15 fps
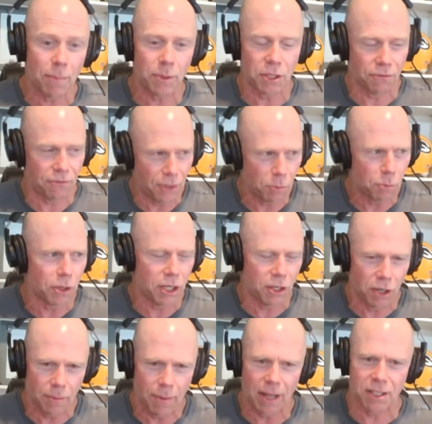But you feel pretty
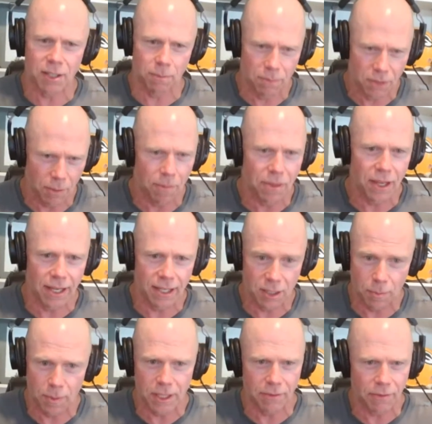good about some things,
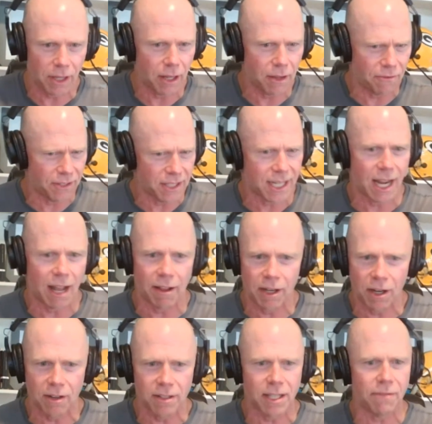specifically the
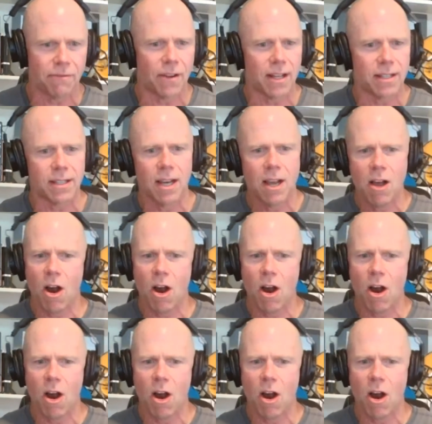physicality on defense,